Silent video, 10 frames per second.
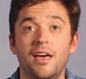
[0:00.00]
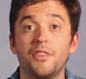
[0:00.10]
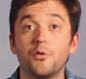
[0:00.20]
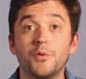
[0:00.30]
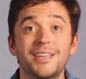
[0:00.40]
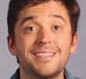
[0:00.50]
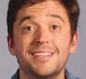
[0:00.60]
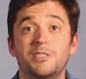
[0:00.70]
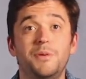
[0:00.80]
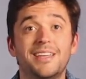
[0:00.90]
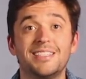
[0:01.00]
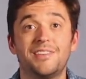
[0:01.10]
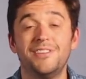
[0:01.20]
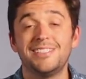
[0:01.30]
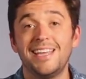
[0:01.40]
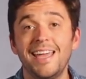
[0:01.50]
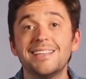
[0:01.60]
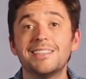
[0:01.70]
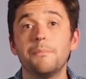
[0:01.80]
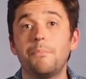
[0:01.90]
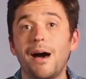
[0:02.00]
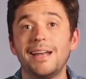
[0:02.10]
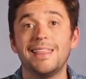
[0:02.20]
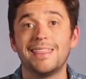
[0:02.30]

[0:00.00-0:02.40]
And the reason is because if it takes the body